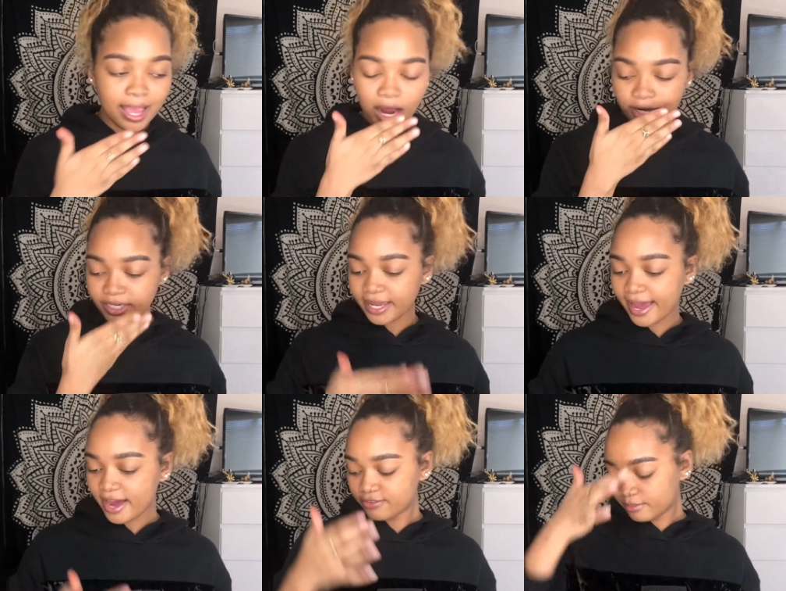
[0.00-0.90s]
I already
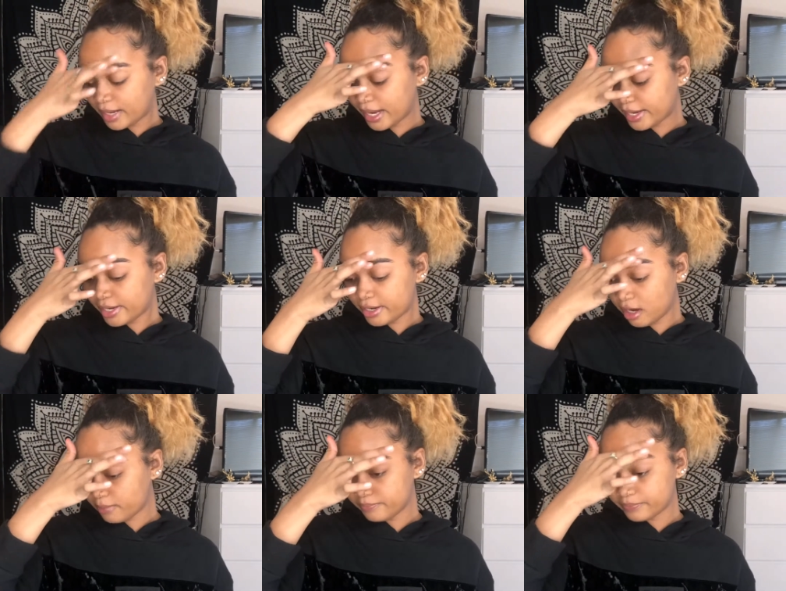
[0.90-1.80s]
have my
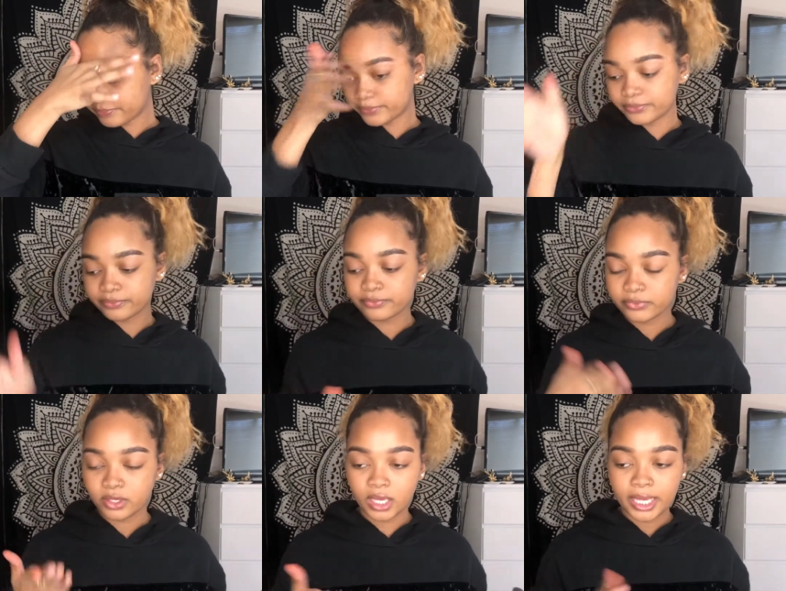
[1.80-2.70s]
I
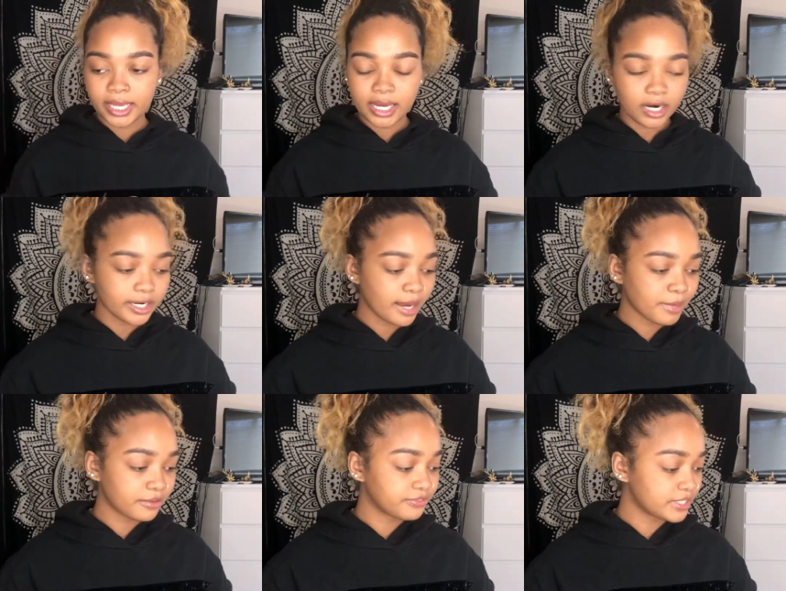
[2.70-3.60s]
already got
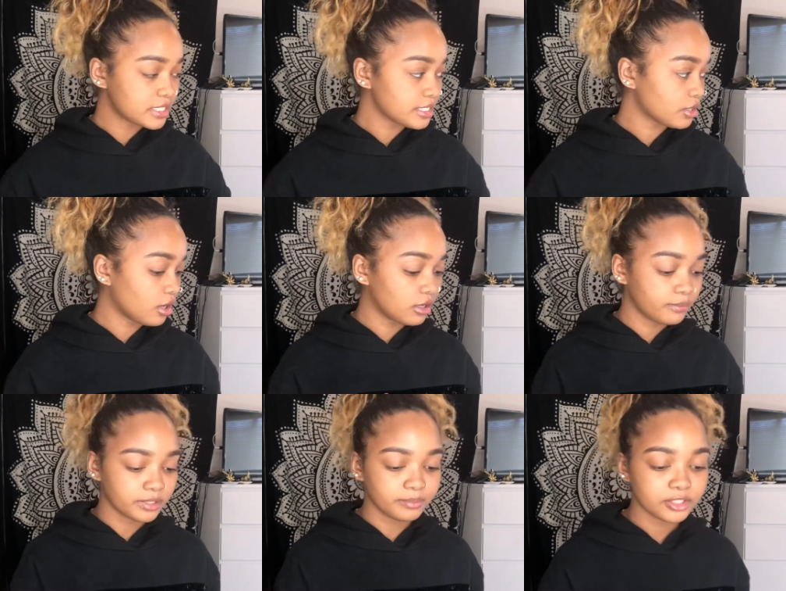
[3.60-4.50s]
my Fenty on,
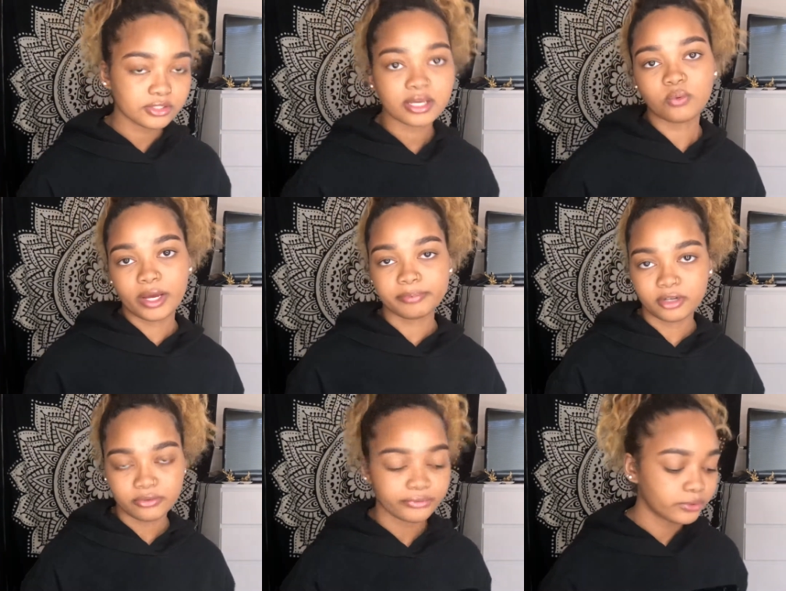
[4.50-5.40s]
but let me just like wipe it off real